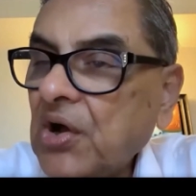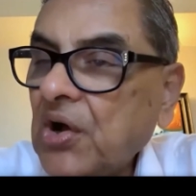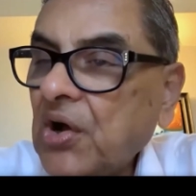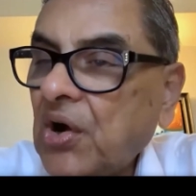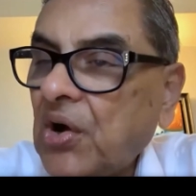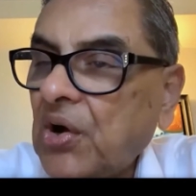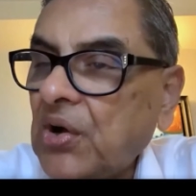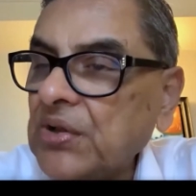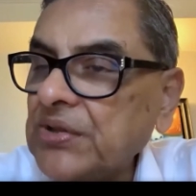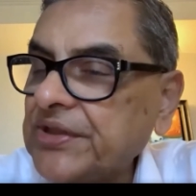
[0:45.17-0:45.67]

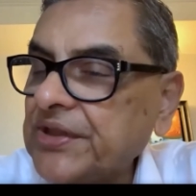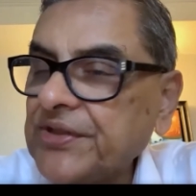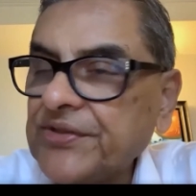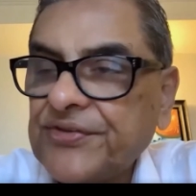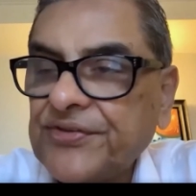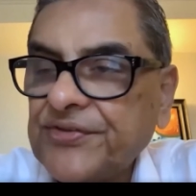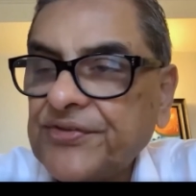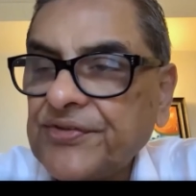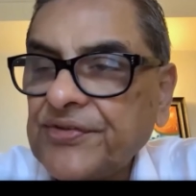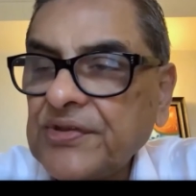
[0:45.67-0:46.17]
all
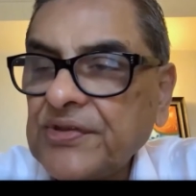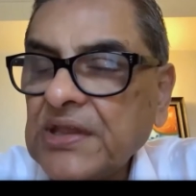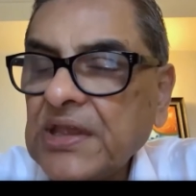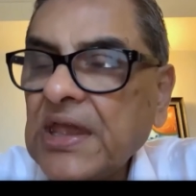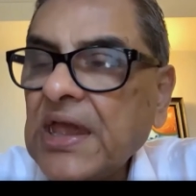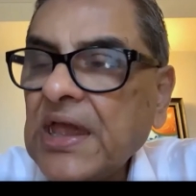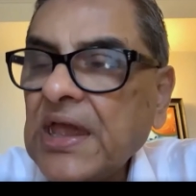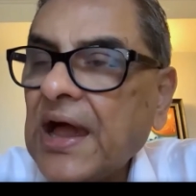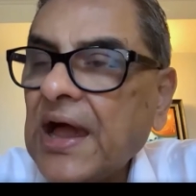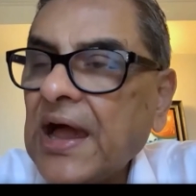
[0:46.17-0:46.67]
this
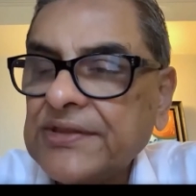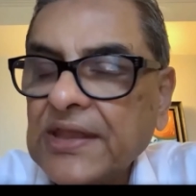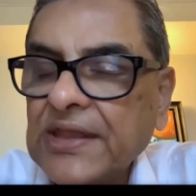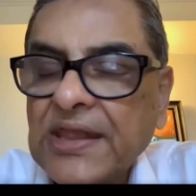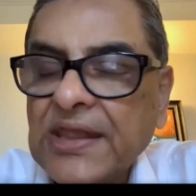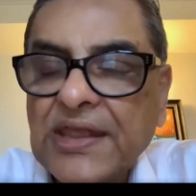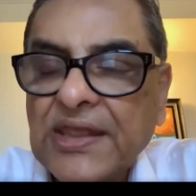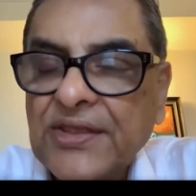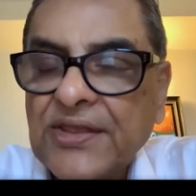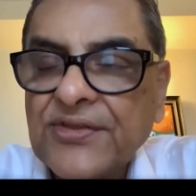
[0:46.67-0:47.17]
I
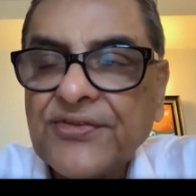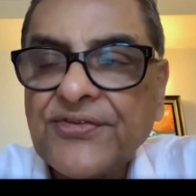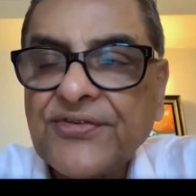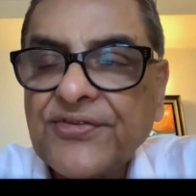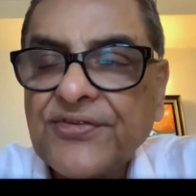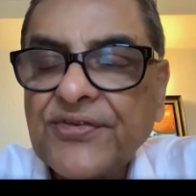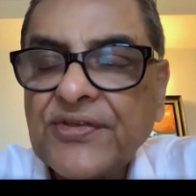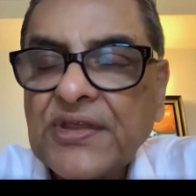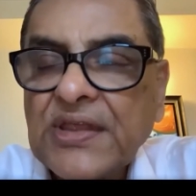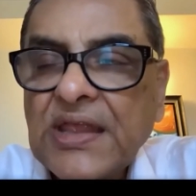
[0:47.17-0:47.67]
think
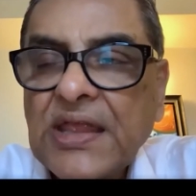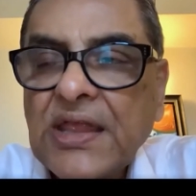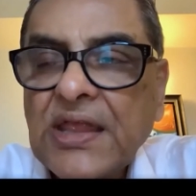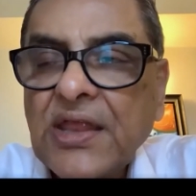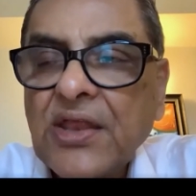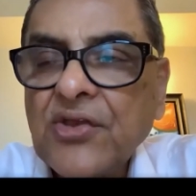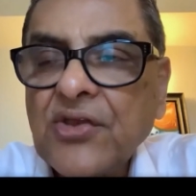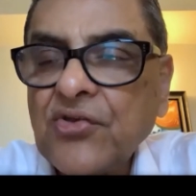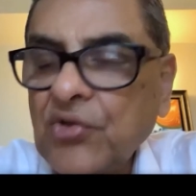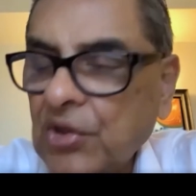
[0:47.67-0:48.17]
is
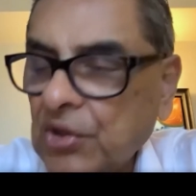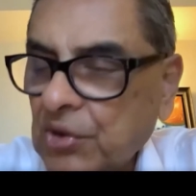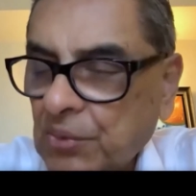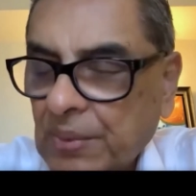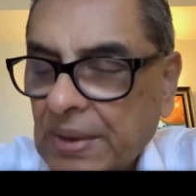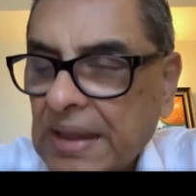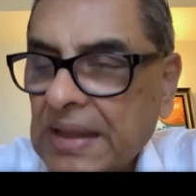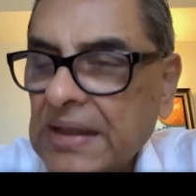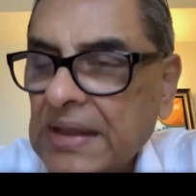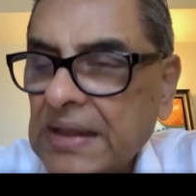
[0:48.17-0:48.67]
doing
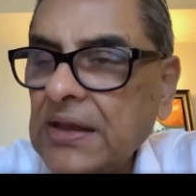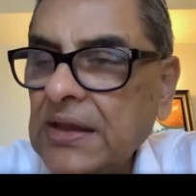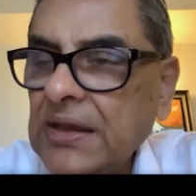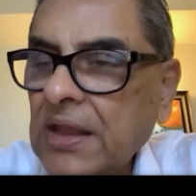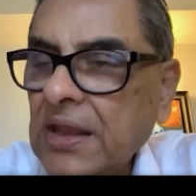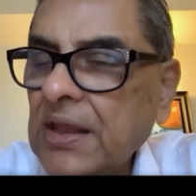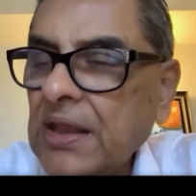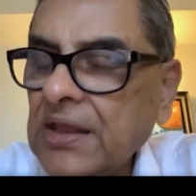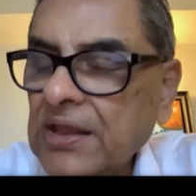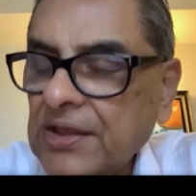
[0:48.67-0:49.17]
well,
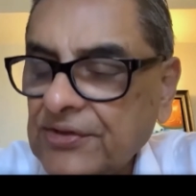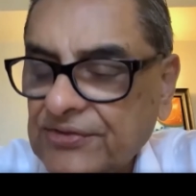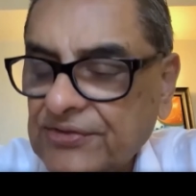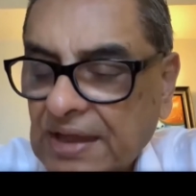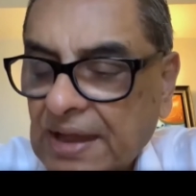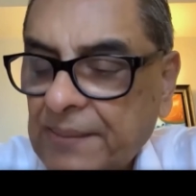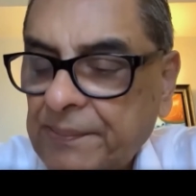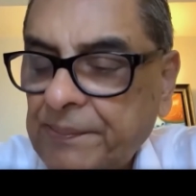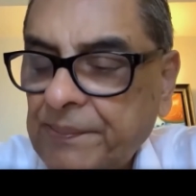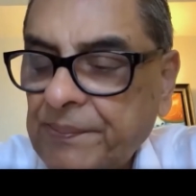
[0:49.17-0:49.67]
is up,